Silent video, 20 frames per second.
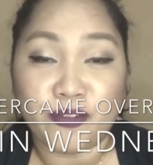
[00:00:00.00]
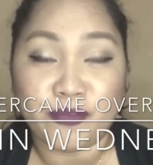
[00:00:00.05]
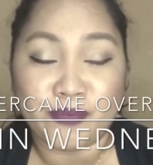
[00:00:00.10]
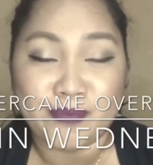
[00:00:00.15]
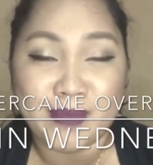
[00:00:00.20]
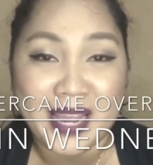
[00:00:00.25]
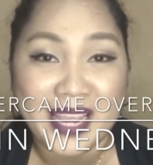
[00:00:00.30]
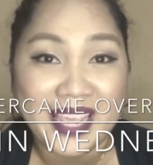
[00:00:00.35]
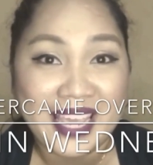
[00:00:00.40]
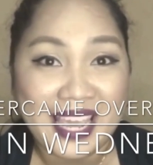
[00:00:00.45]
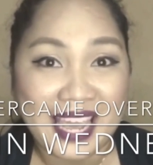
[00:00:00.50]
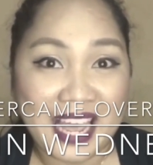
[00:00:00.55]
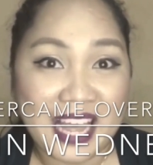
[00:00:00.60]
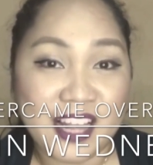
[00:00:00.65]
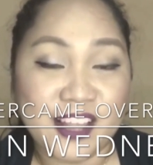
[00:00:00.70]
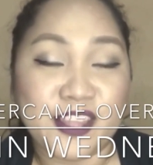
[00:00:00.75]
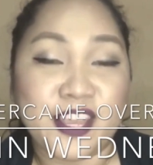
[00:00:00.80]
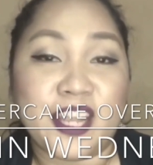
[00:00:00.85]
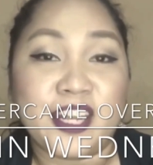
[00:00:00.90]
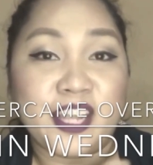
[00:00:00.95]
of my
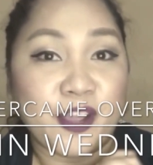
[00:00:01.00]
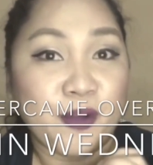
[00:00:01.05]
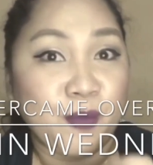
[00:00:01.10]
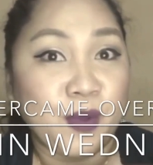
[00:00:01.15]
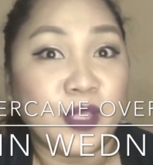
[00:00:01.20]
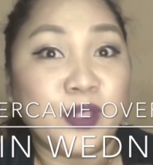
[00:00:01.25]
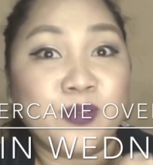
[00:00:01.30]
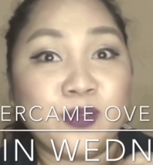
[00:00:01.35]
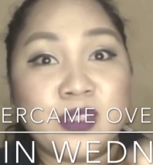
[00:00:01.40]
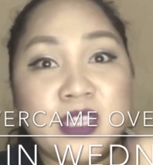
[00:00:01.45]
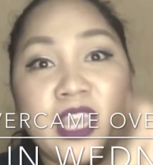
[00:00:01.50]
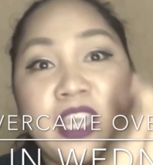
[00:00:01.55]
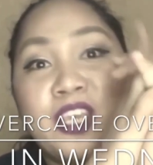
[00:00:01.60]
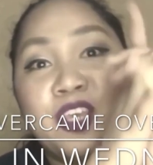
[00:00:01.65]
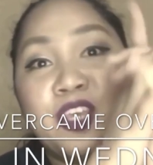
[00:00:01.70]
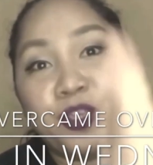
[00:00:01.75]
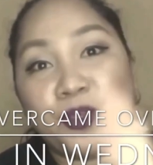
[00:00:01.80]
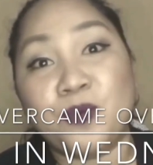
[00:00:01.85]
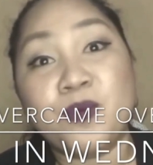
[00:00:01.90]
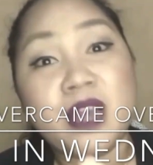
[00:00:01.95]
health and I want to take
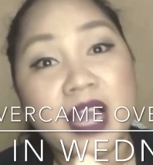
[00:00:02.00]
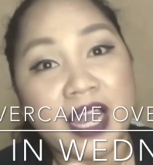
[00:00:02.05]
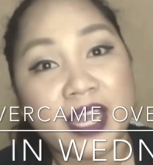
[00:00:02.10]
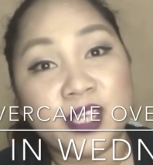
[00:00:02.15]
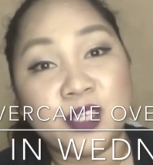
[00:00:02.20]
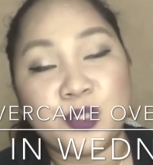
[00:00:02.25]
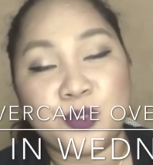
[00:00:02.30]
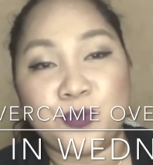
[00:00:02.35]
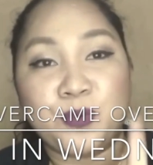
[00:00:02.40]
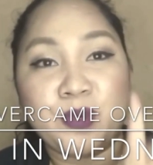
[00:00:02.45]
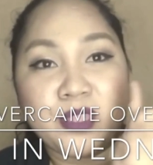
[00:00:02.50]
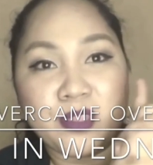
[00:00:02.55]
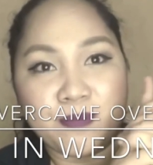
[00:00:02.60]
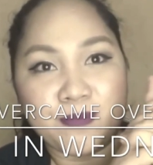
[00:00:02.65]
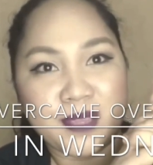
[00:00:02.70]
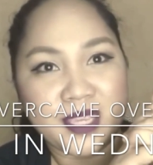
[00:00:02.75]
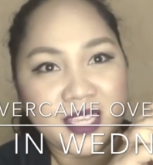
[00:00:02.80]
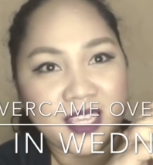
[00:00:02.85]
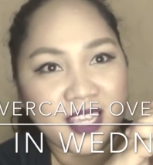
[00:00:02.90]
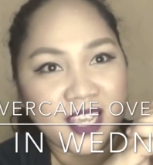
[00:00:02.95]
you guys with
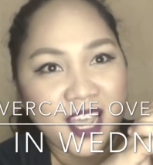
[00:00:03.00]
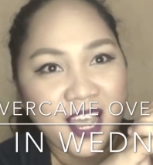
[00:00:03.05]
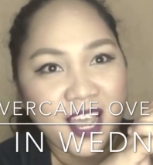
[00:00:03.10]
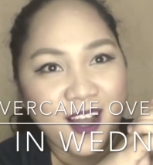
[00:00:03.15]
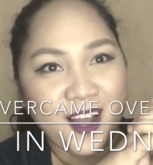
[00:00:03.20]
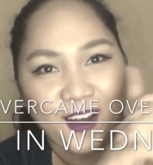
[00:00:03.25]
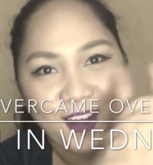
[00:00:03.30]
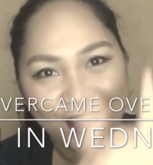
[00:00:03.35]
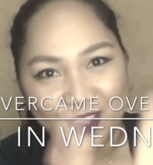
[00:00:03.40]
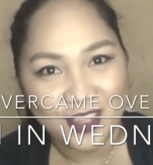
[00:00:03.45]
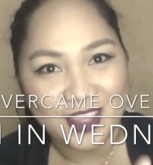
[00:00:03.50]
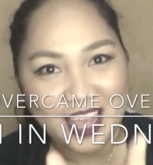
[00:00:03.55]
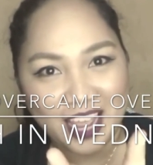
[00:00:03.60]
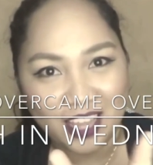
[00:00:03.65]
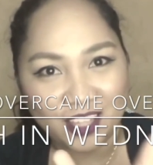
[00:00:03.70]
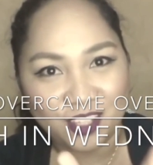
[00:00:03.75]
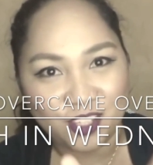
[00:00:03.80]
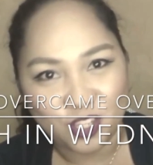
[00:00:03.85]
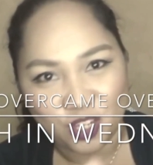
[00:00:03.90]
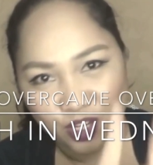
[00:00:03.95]
me on
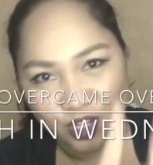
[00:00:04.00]
that